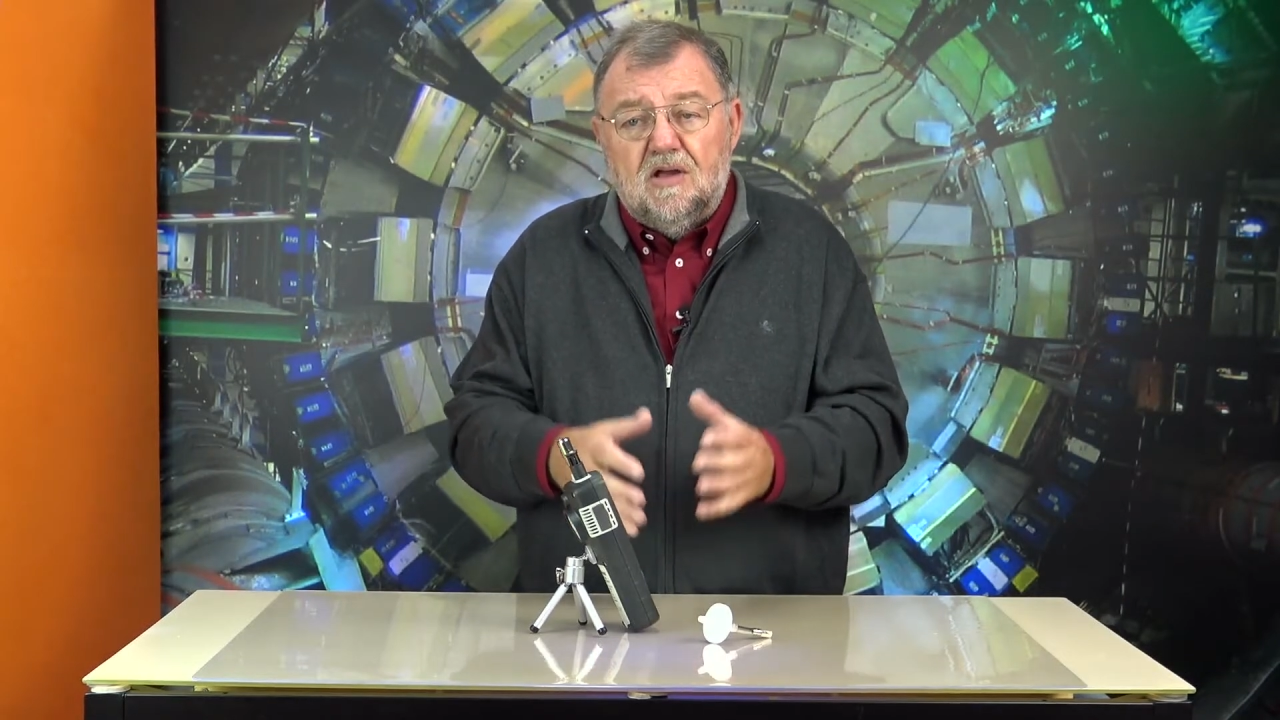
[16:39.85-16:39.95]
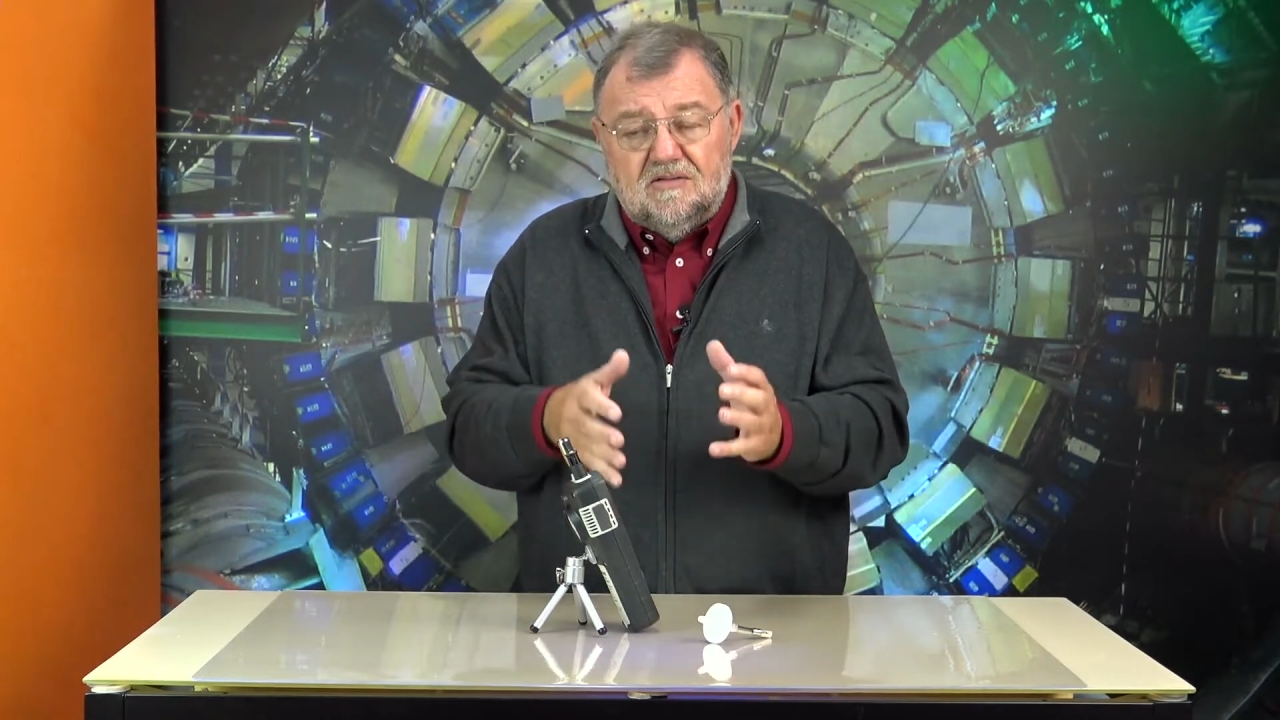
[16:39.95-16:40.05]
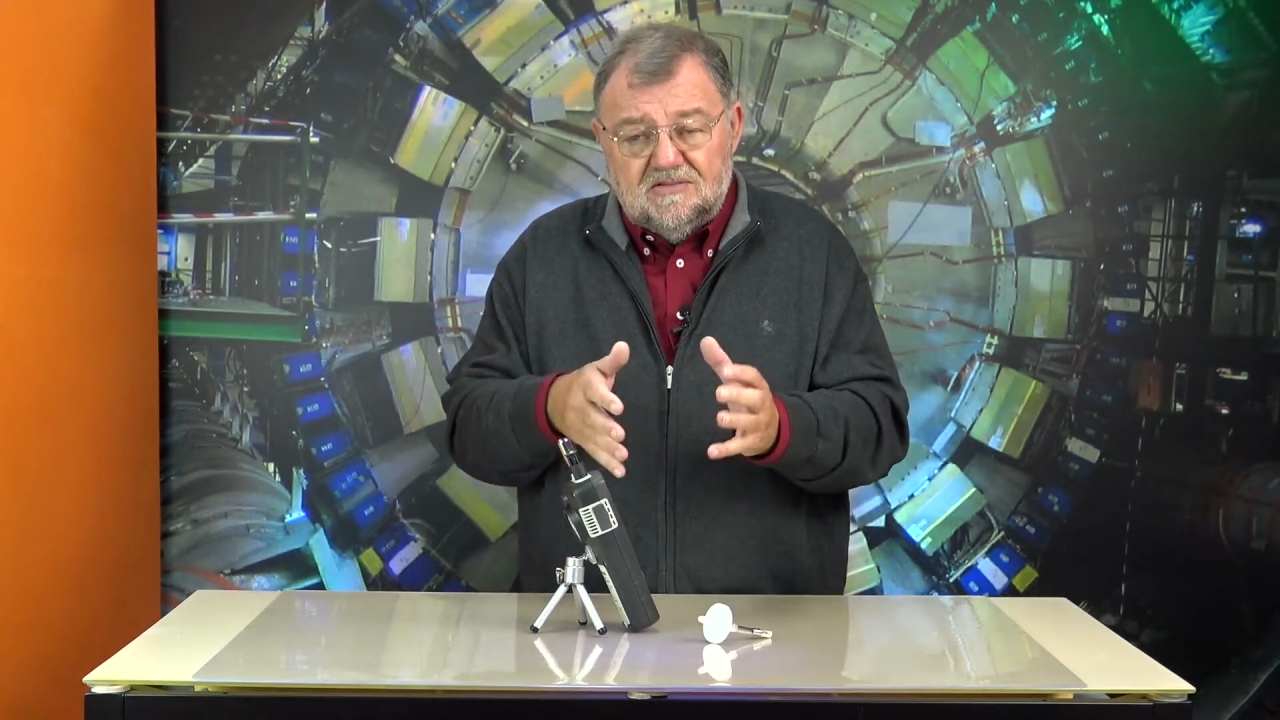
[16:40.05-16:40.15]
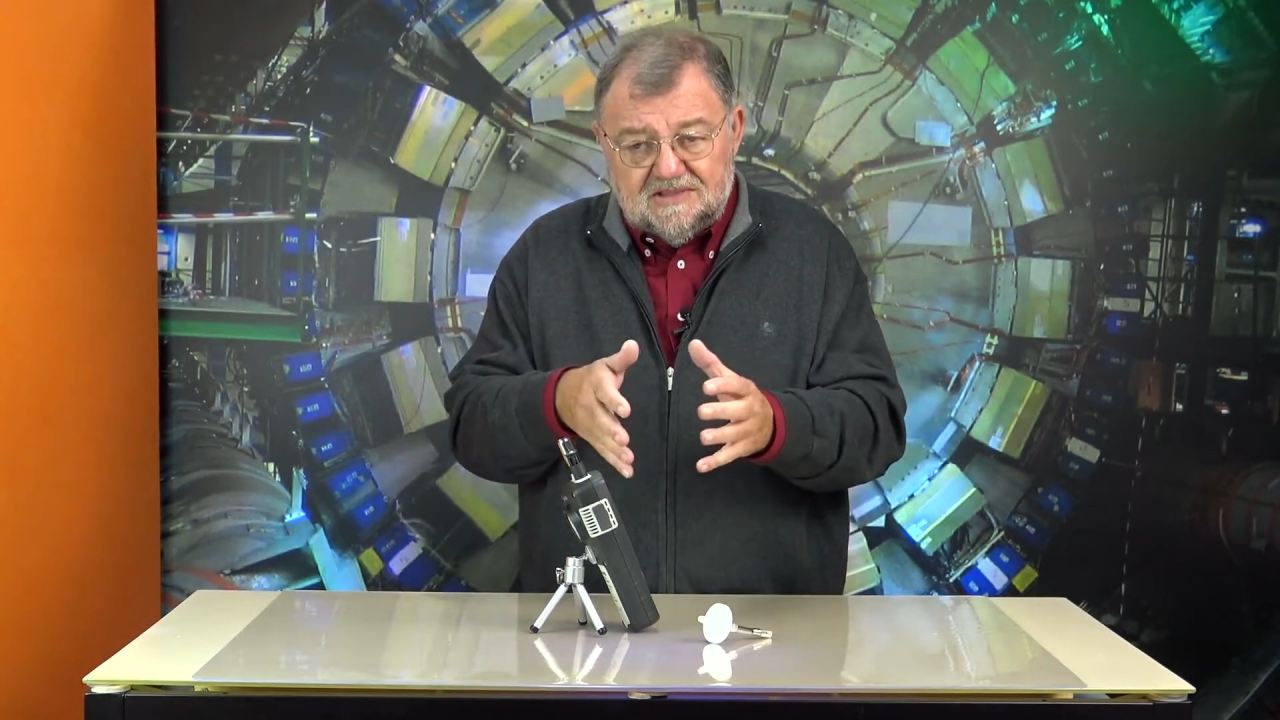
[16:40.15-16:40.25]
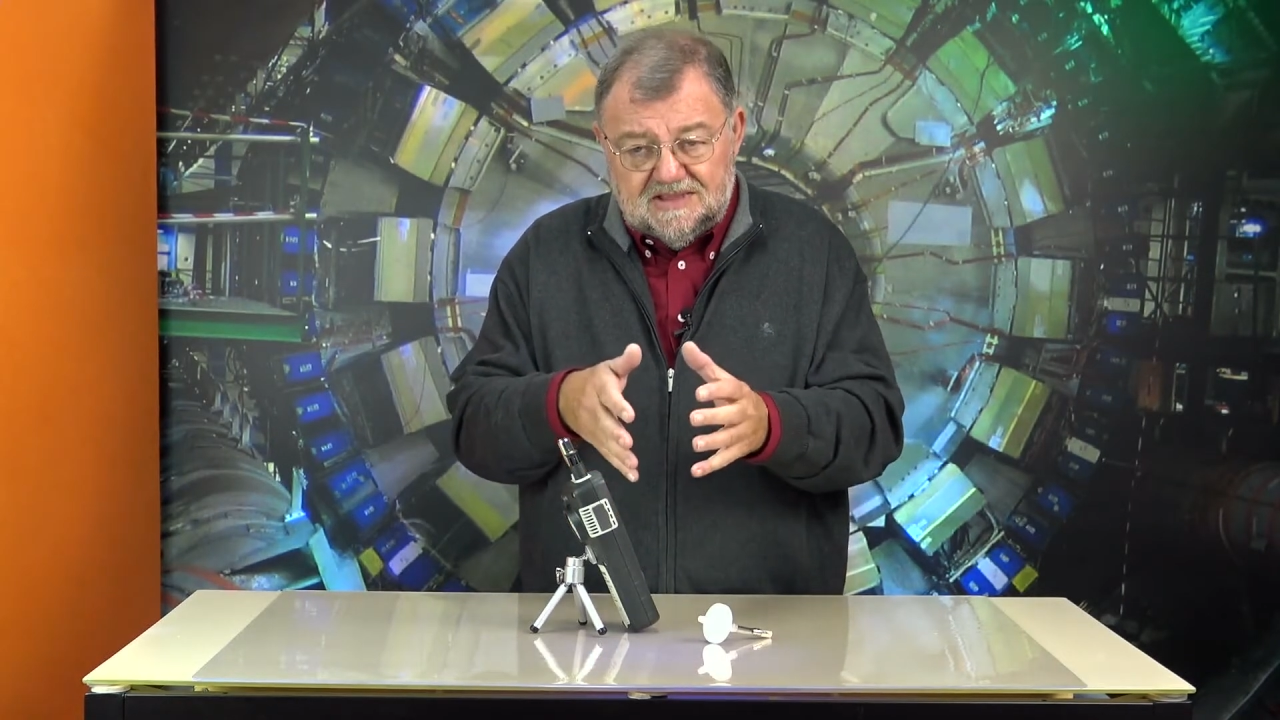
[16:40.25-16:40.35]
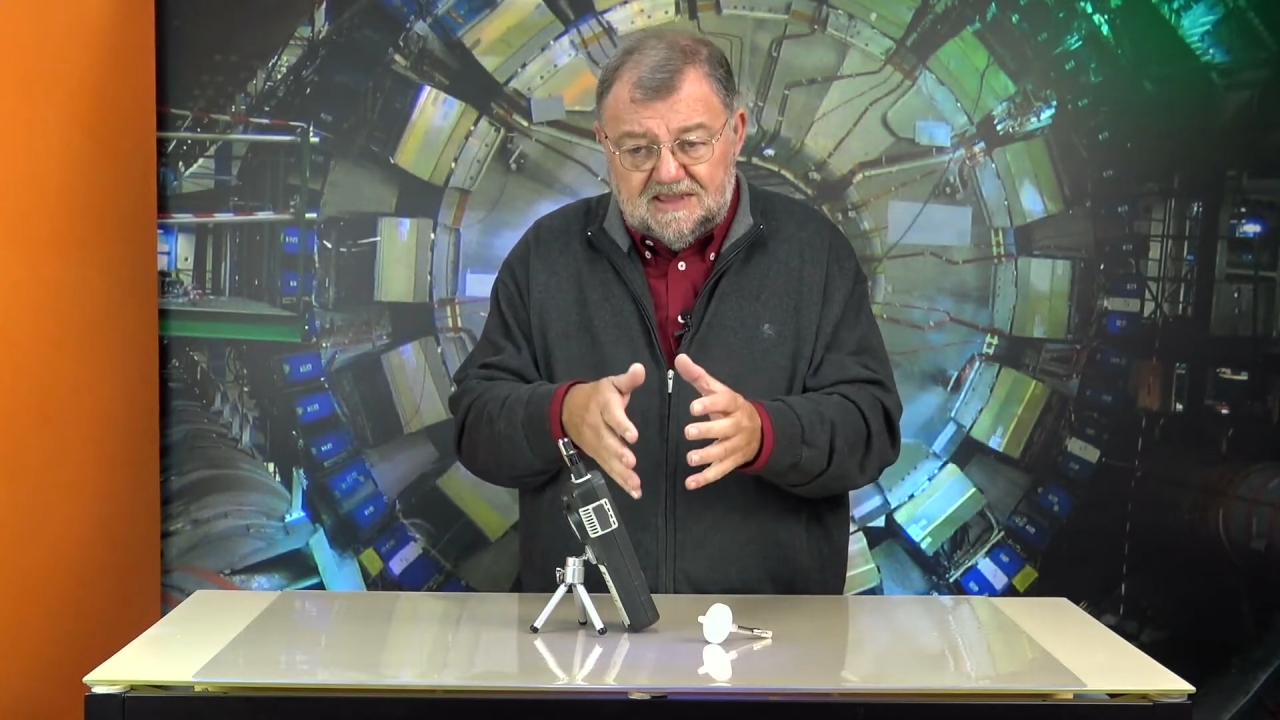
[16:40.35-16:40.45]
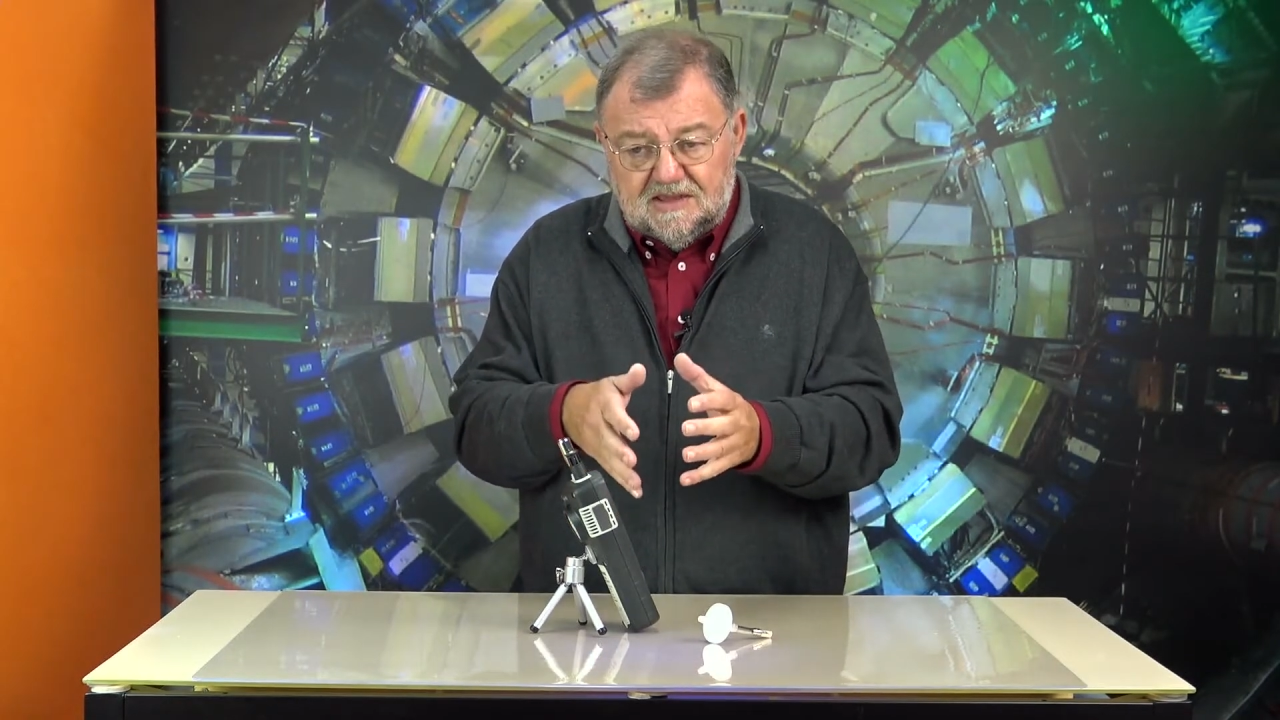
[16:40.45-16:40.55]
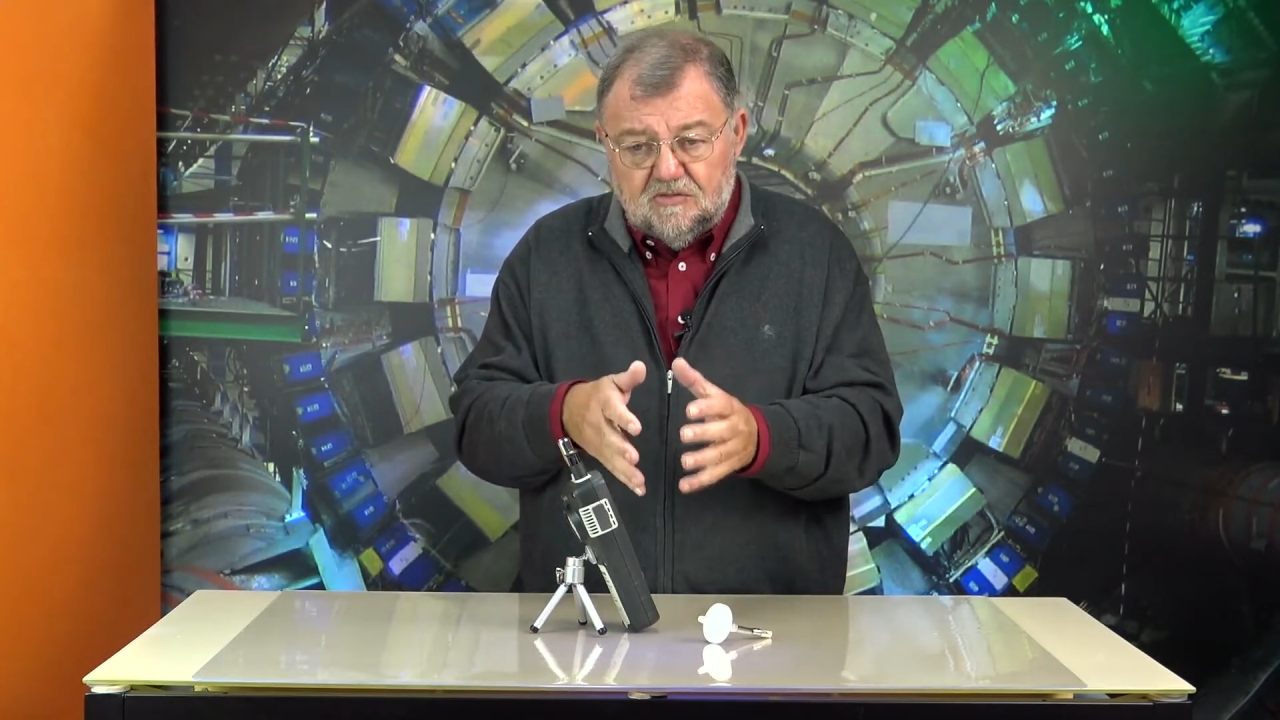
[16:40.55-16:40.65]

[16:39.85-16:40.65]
particle